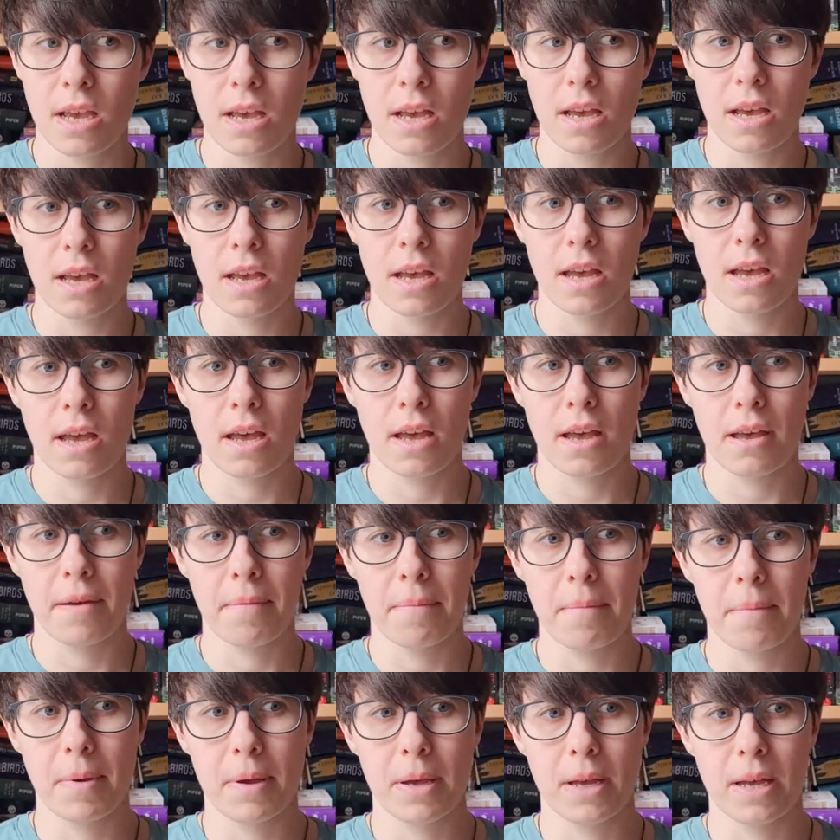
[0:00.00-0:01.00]

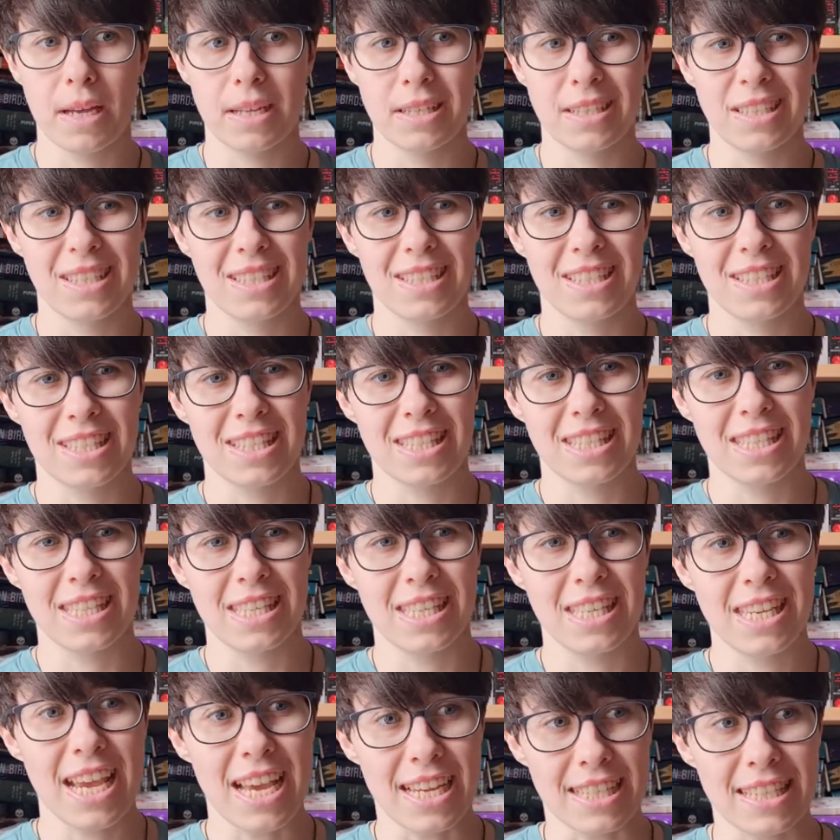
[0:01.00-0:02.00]
But
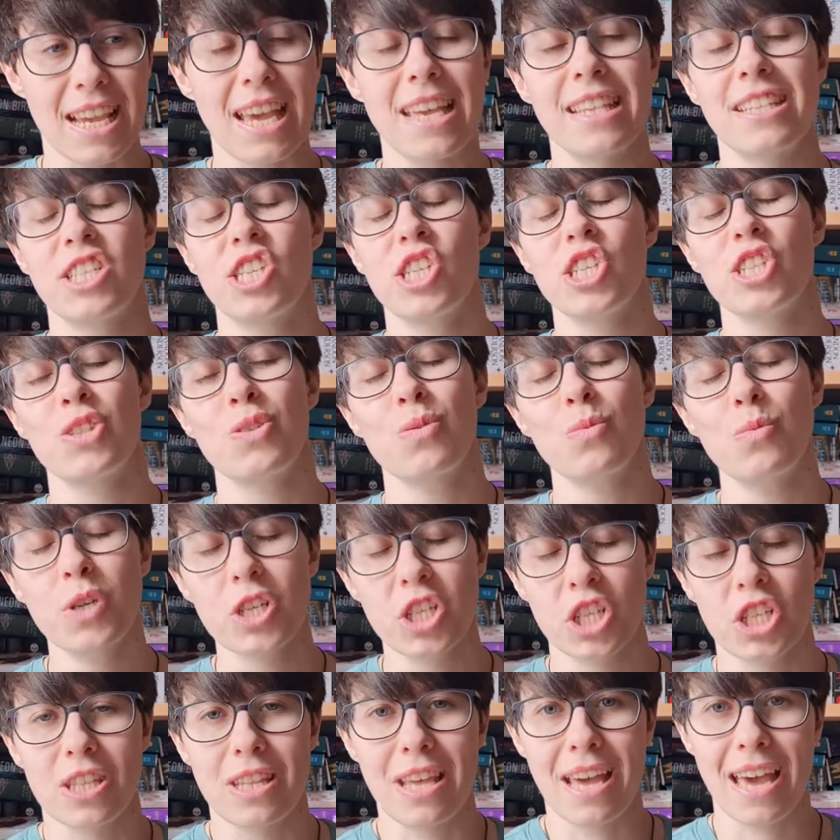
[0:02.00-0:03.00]
yes, I just
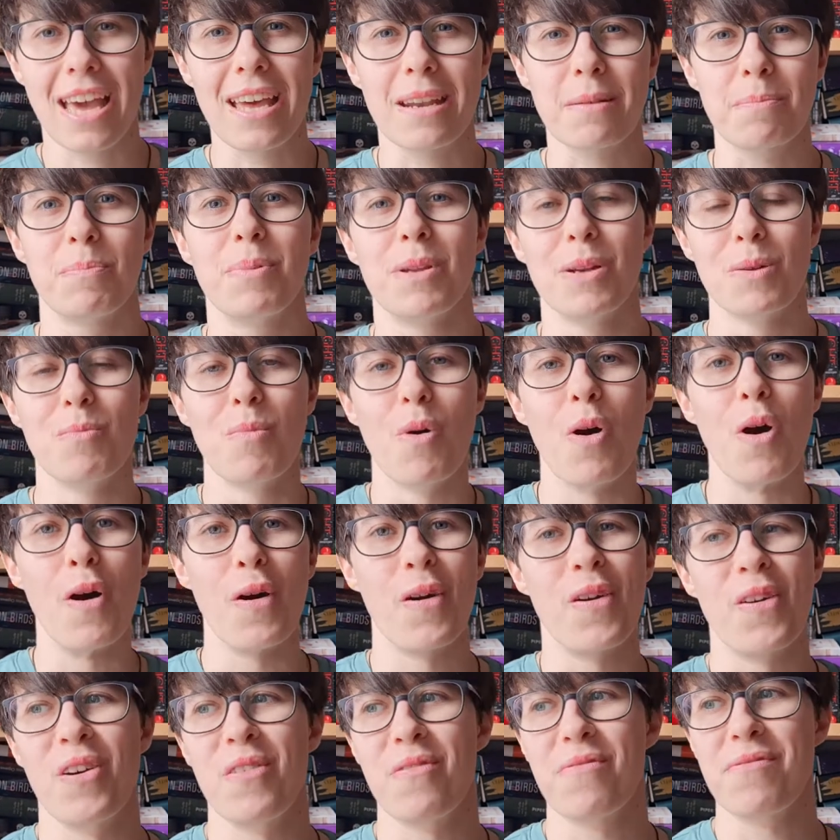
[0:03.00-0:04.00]
wished there had been
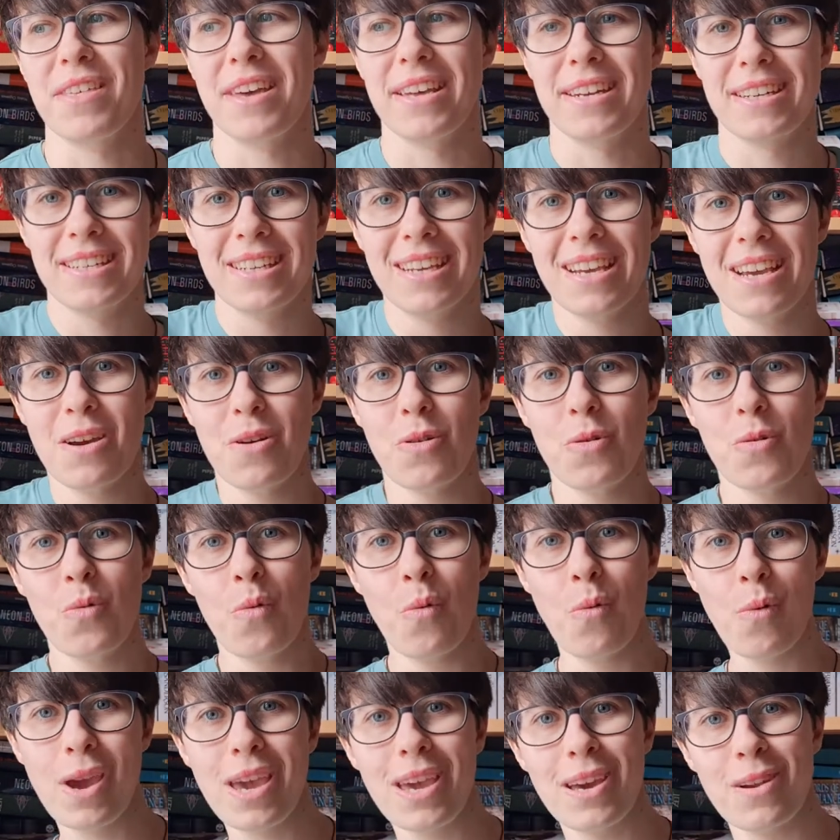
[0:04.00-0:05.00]
more of that
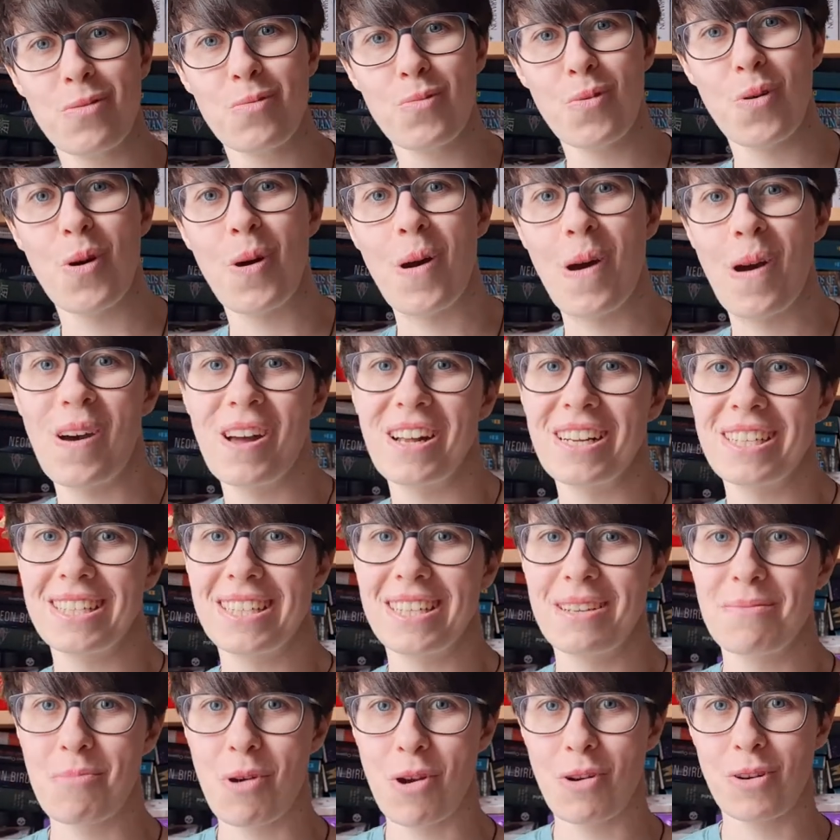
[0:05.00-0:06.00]
weird world,
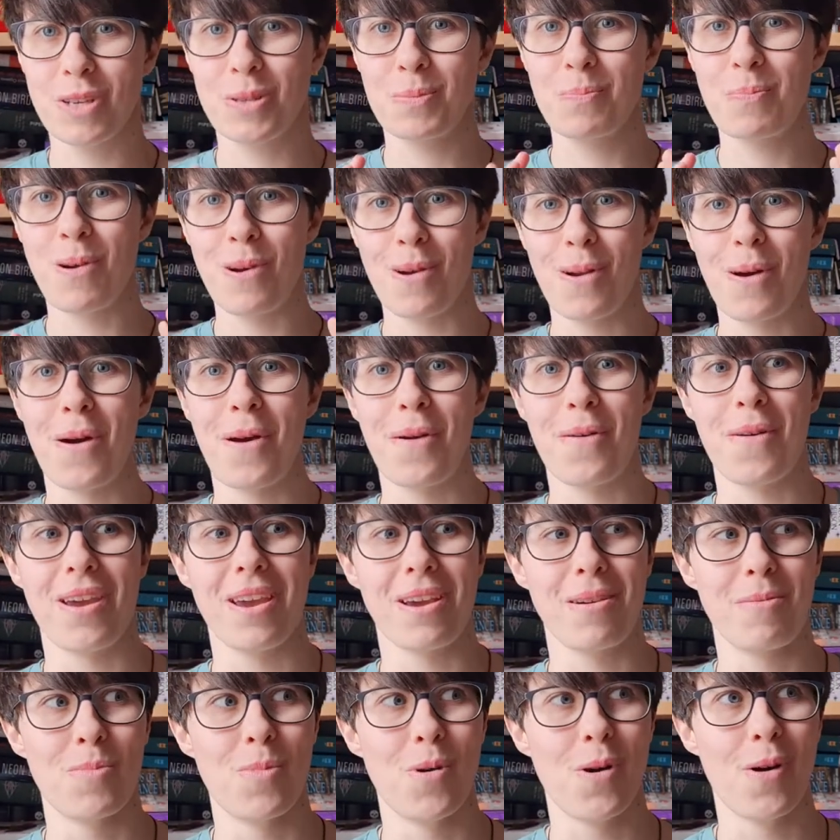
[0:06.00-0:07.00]
and more
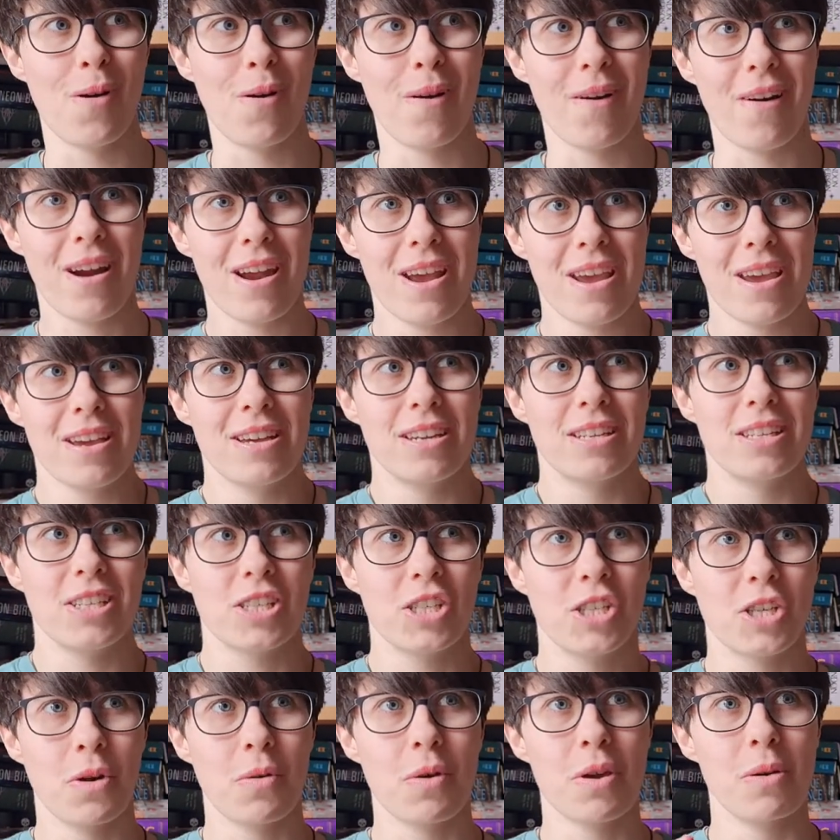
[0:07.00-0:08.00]
exploring, more
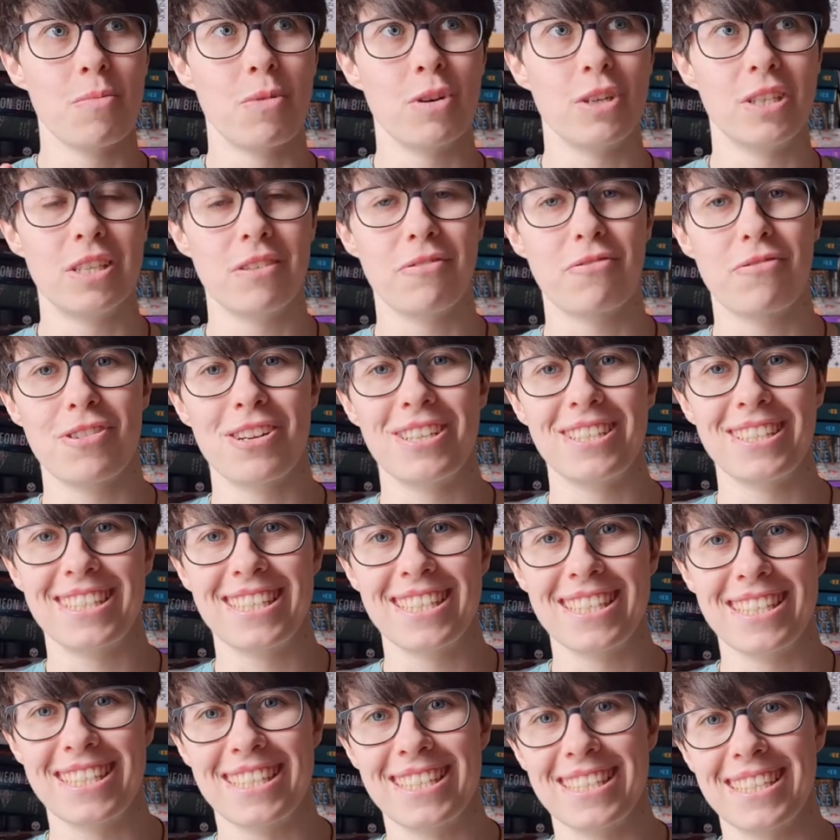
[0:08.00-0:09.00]
showing more
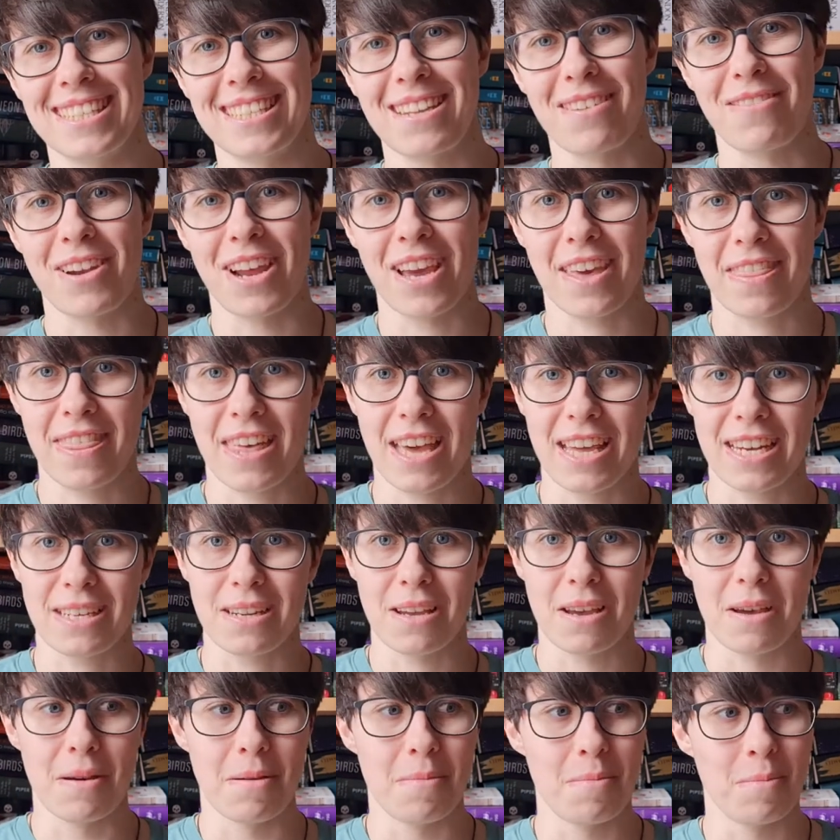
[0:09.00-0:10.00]
differences and stuff like that.
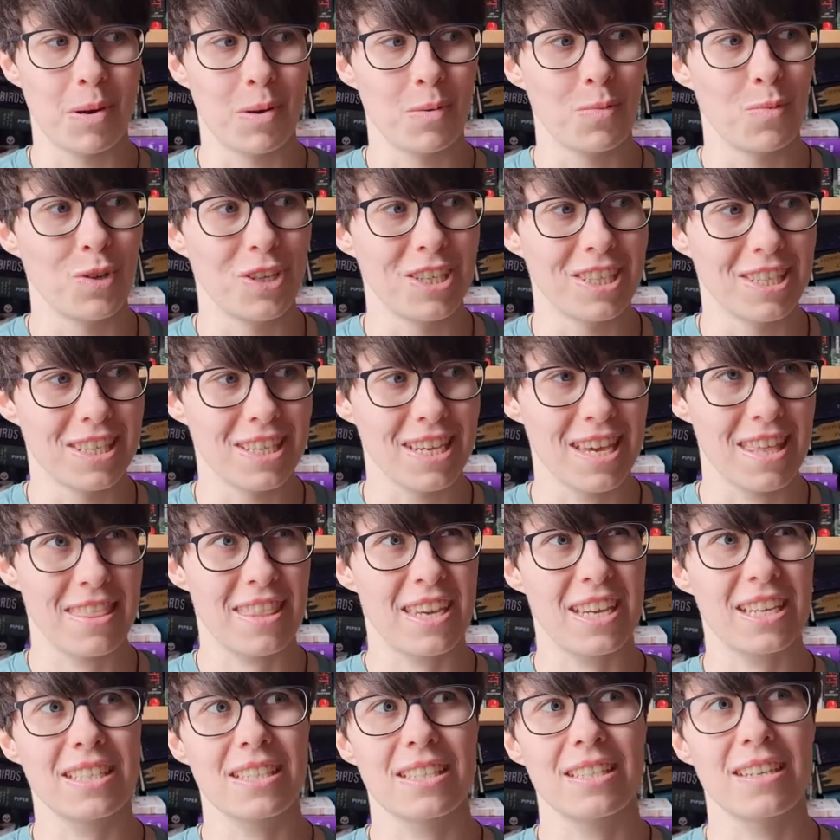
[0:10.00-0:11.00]
But we didn't get
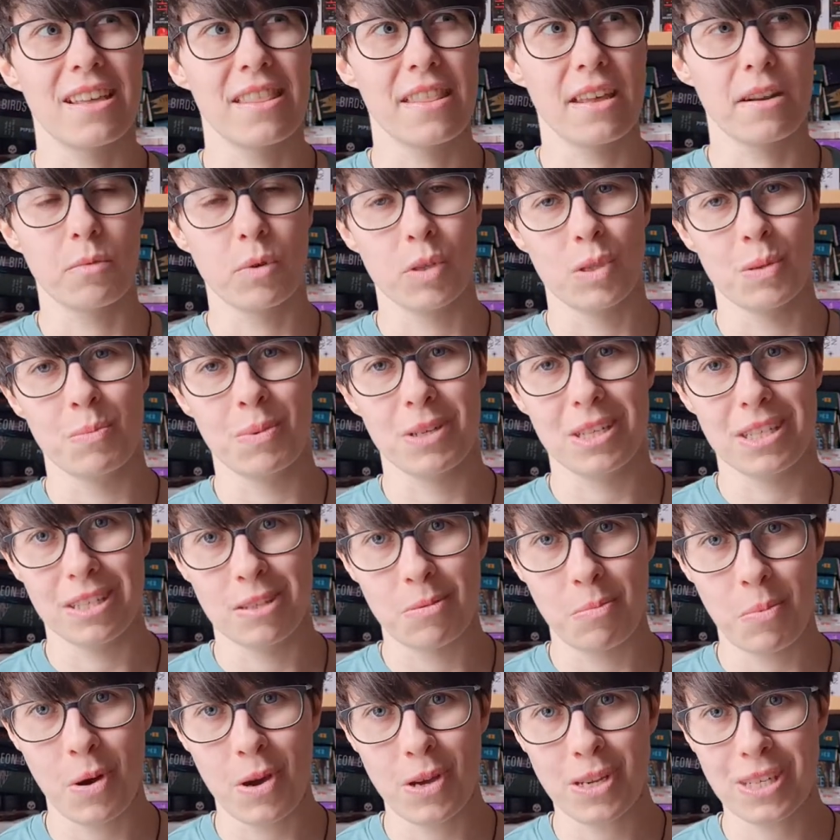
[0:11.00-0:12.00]
that. That was a bit
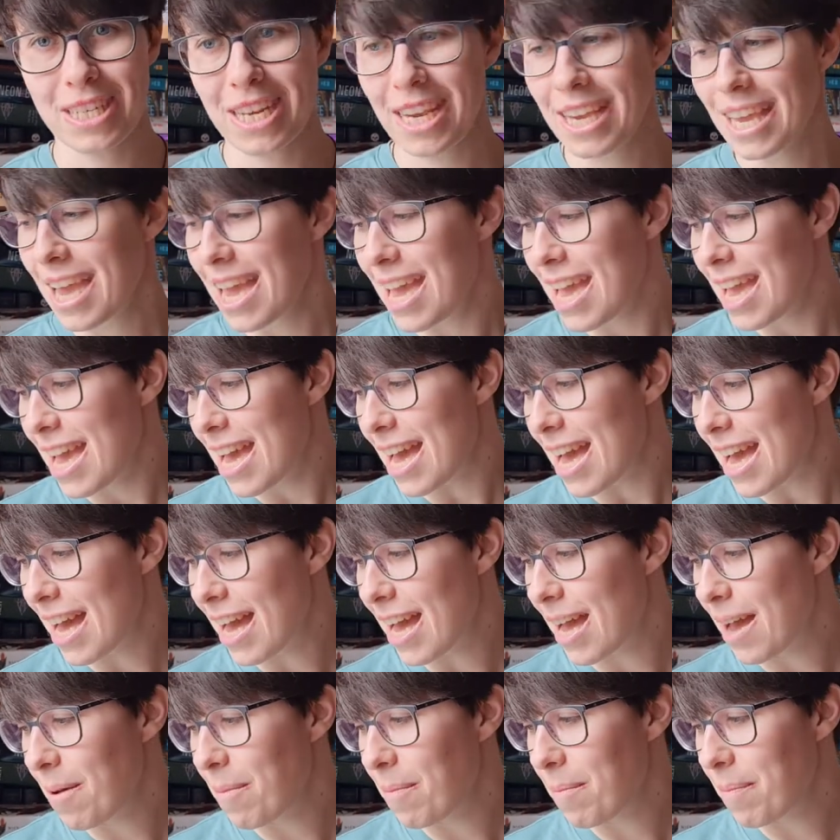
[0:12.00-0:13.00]
disappointing.
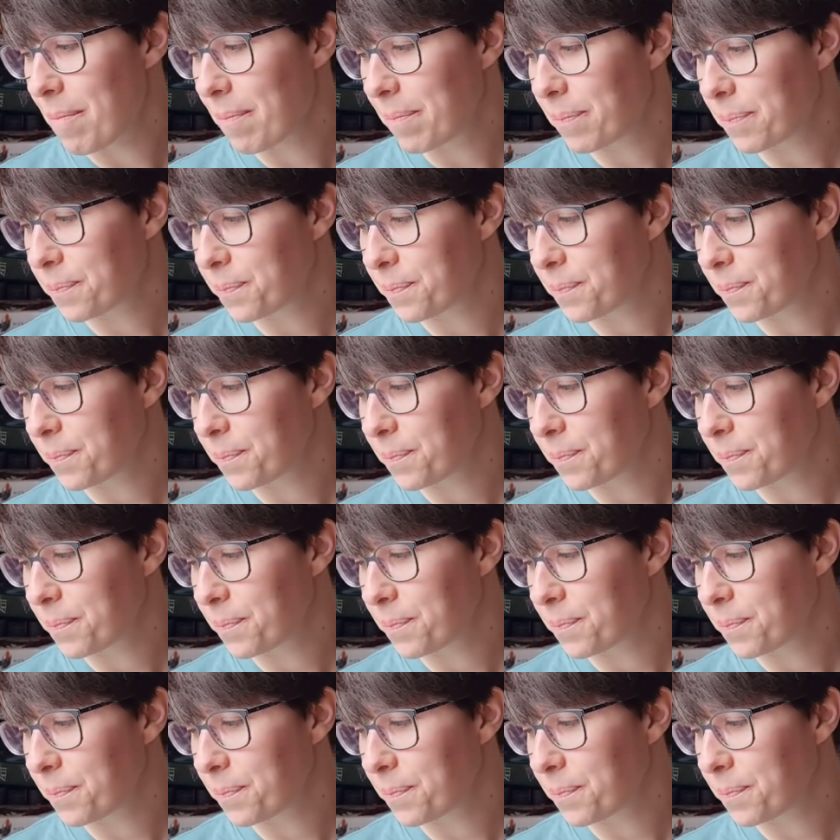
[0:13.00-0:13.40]
The